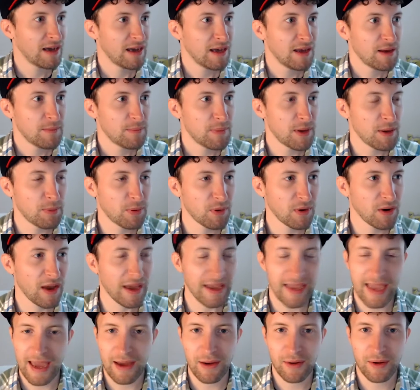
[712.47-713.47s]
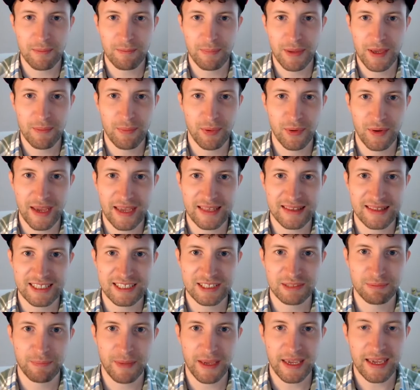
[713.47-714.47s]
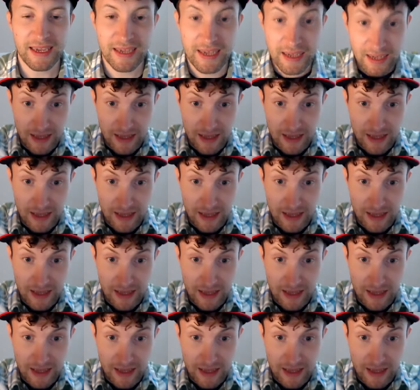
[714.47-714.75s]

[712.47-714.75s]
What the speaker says: people were like, how can people get this big?